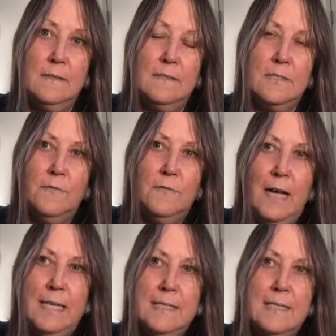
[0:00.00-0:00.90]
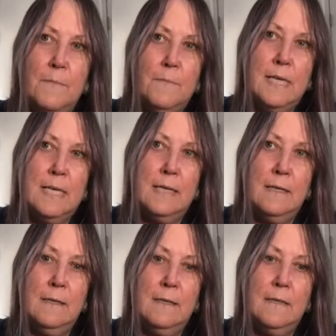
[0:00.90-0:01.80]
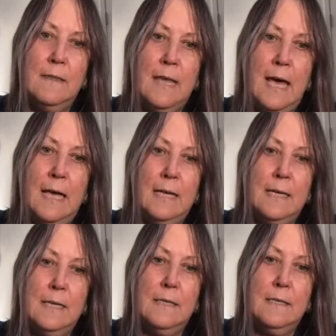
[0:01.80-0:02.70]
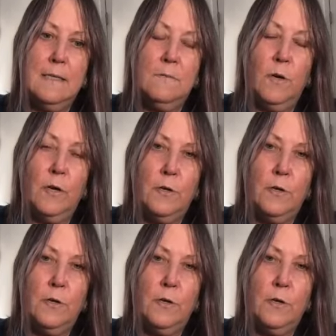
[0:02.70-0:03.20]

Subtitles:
So find something where